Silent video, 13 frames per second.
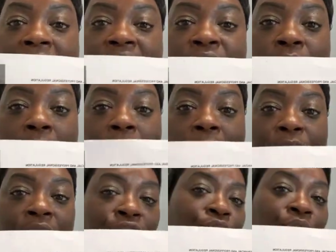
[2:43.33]
ask why my
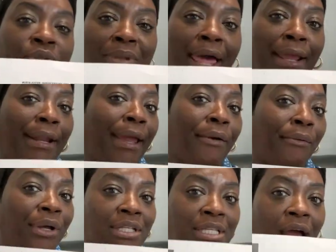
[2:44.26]
picture was blacked
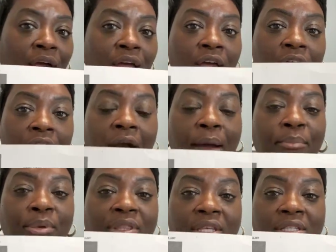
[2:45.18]
out, because I
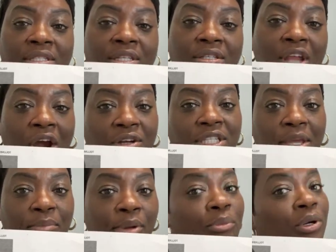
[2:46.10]
copied this, and dark
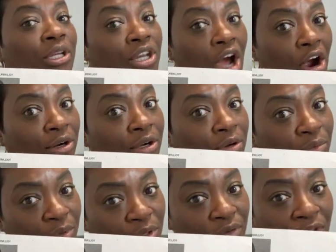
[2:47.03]
skinned people get
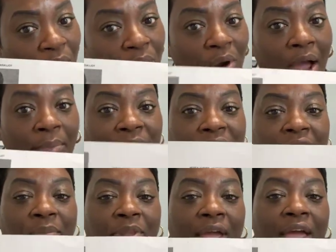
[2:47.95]
darker when you photocopy
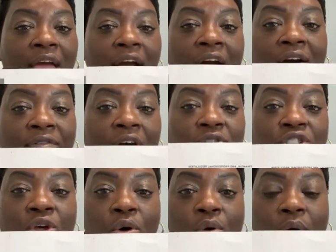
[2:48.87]
something. I've
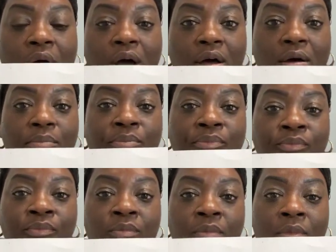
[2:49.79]
also
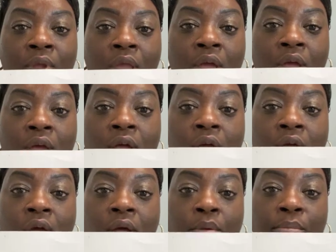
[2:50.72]

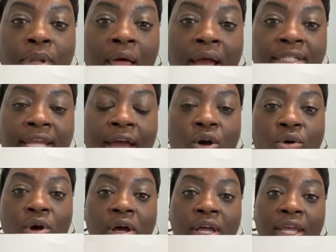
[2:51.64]
blocked
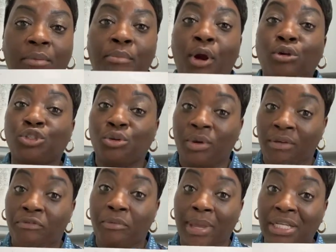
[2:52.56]
out personal
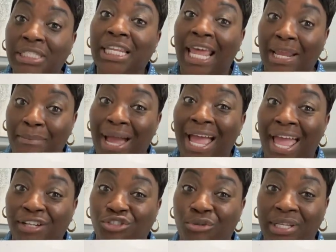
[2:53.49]
information like my
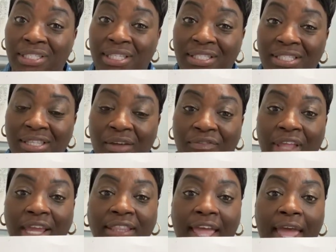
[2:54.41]
address and stuff
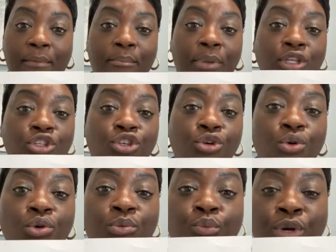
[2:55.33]
like that. But
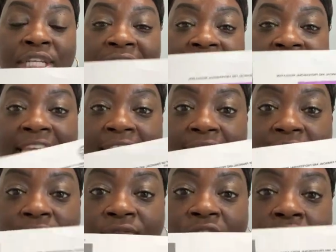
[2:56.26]
you'll
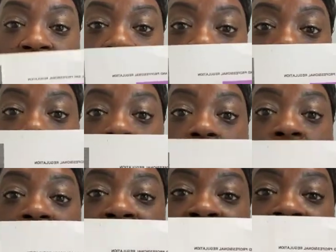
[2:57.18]
receive
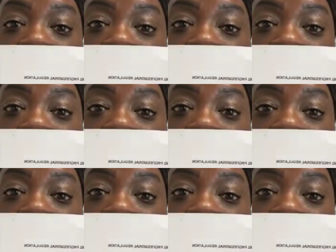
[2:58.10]
a